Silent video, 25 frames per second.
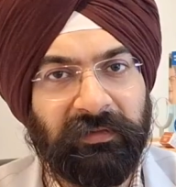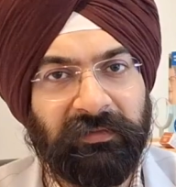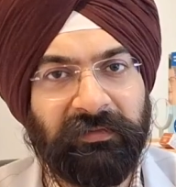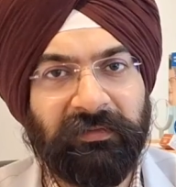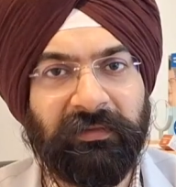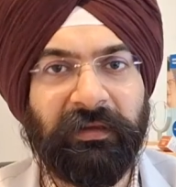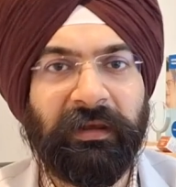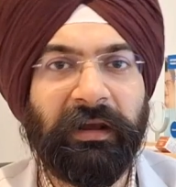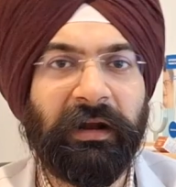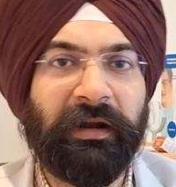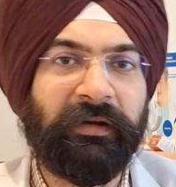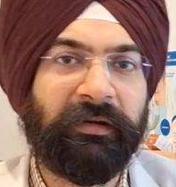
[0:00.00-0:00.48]

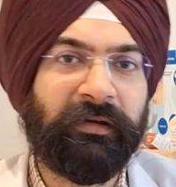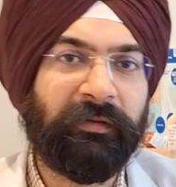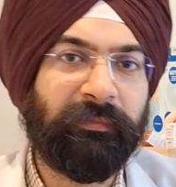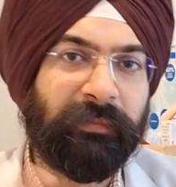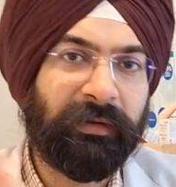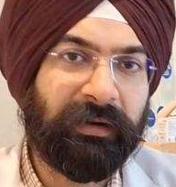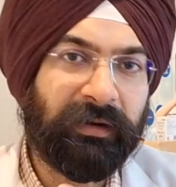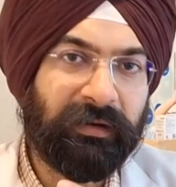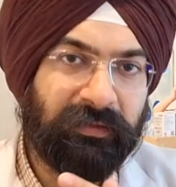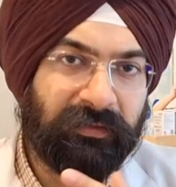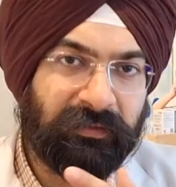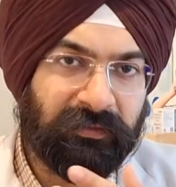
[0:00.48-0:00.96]
the
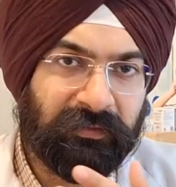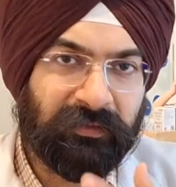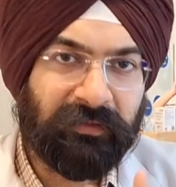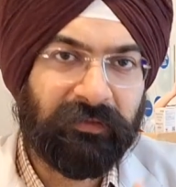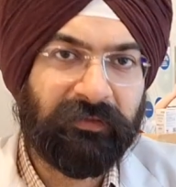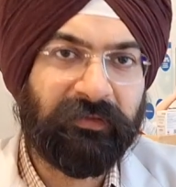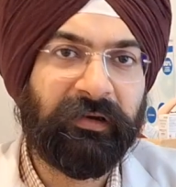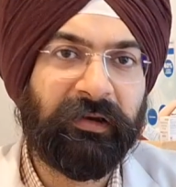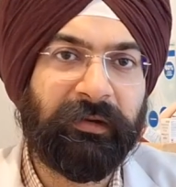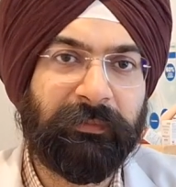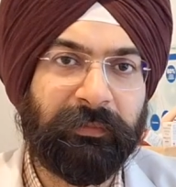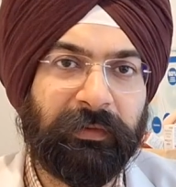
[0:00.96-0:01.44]
ultimate
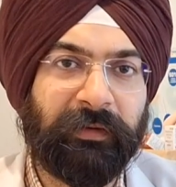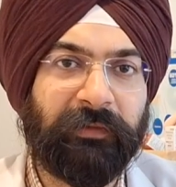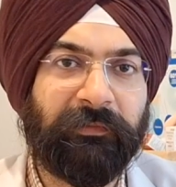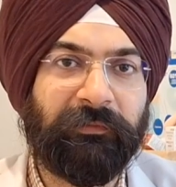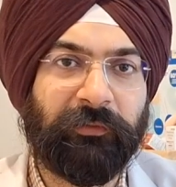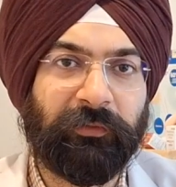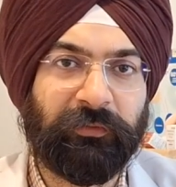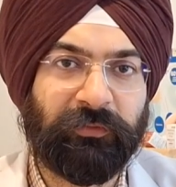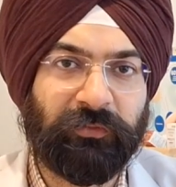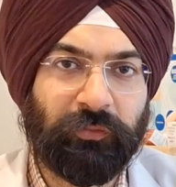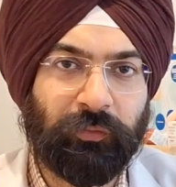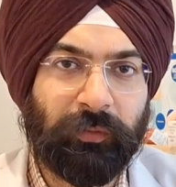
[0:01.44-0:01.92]
treatment for
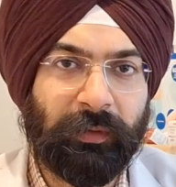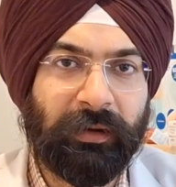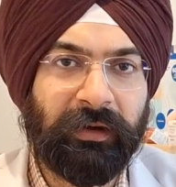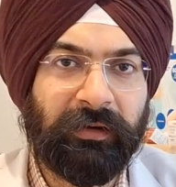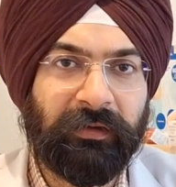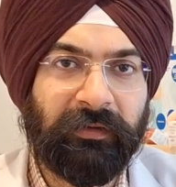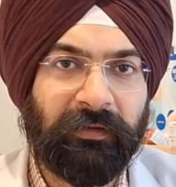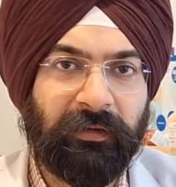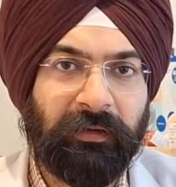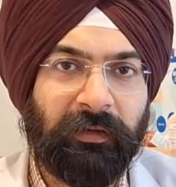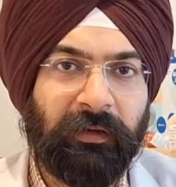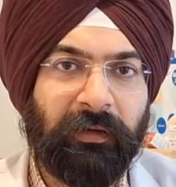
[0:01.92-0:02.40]
squint
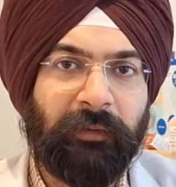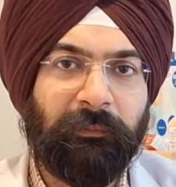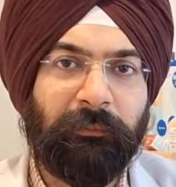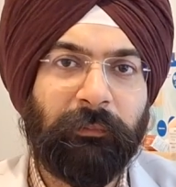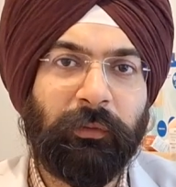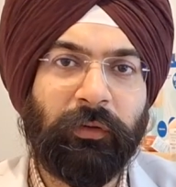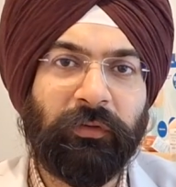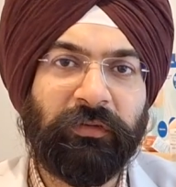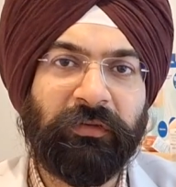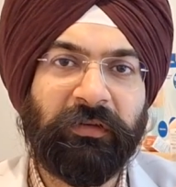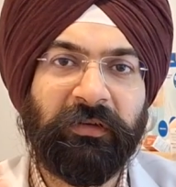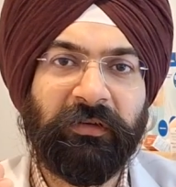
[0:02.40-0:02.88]

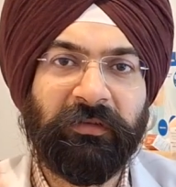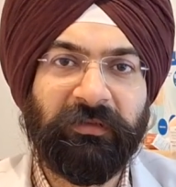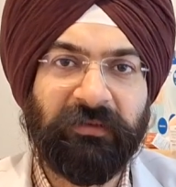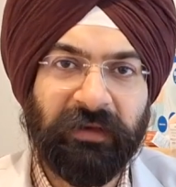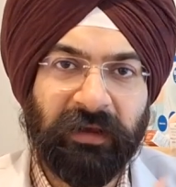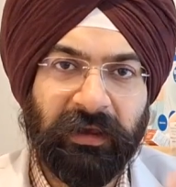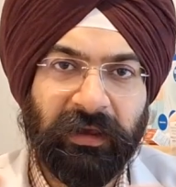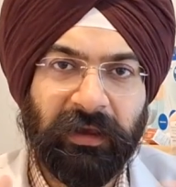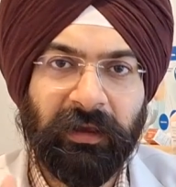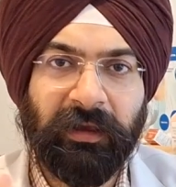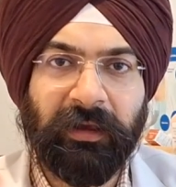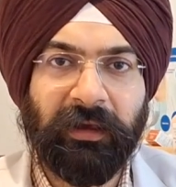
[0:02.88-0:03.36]
because it is
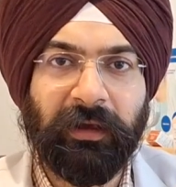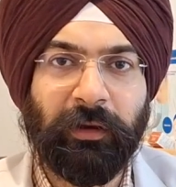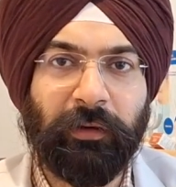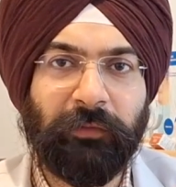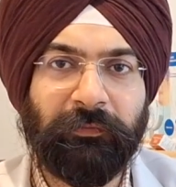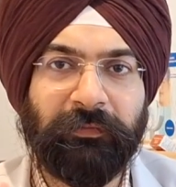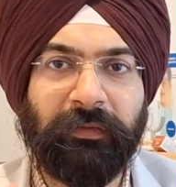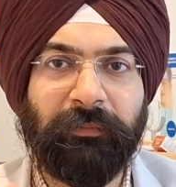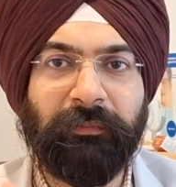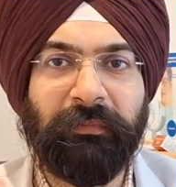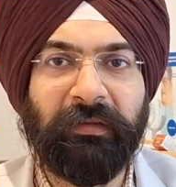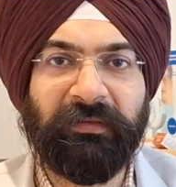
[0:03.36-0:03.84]
taking care of
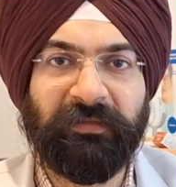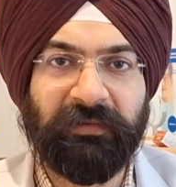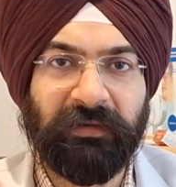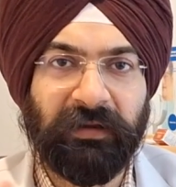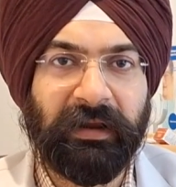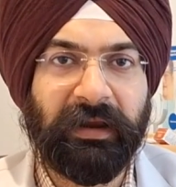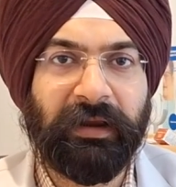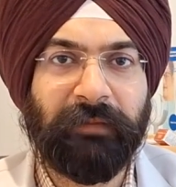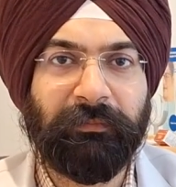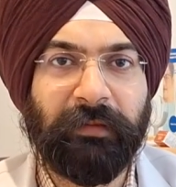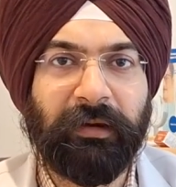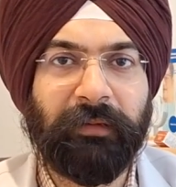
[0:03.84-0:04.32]
the
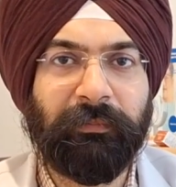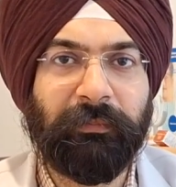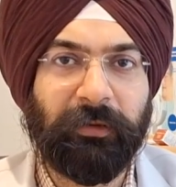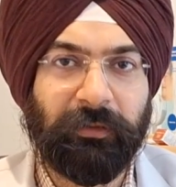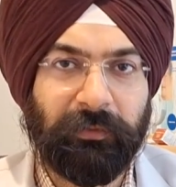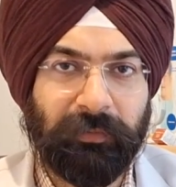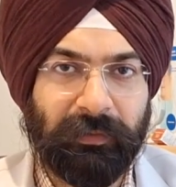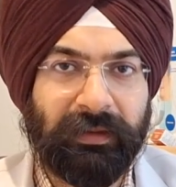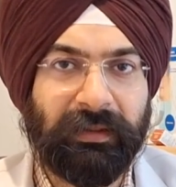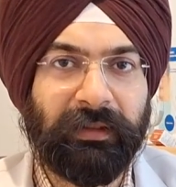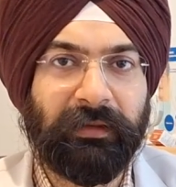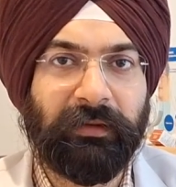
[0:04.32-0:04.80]
misalignment
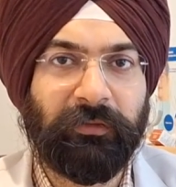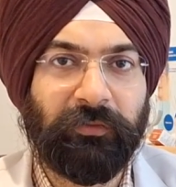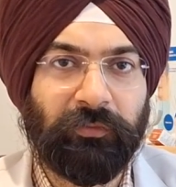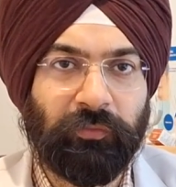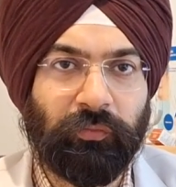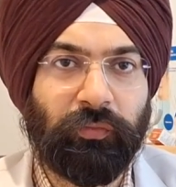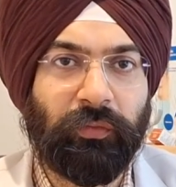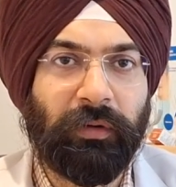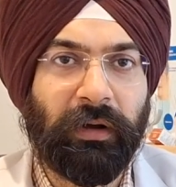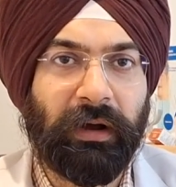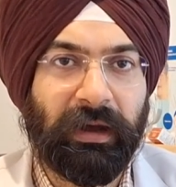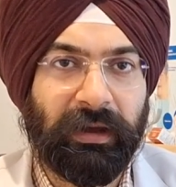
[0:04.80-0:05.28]
between the two
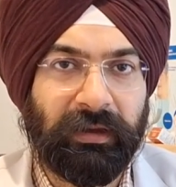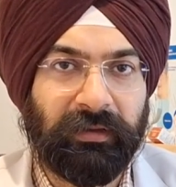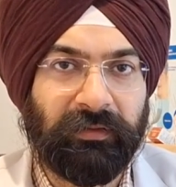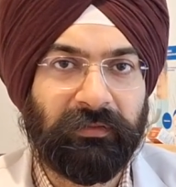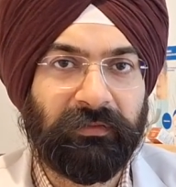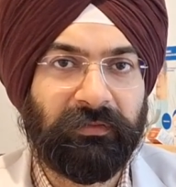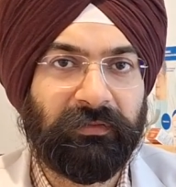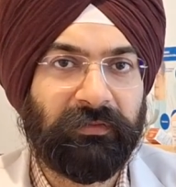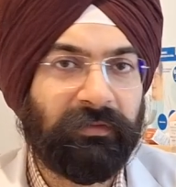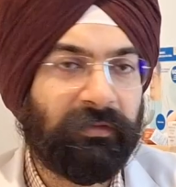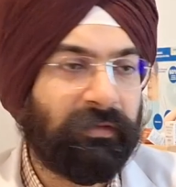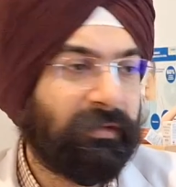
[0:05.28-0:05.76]

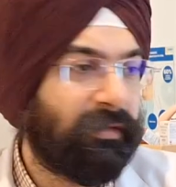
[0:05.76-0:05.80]
eyes.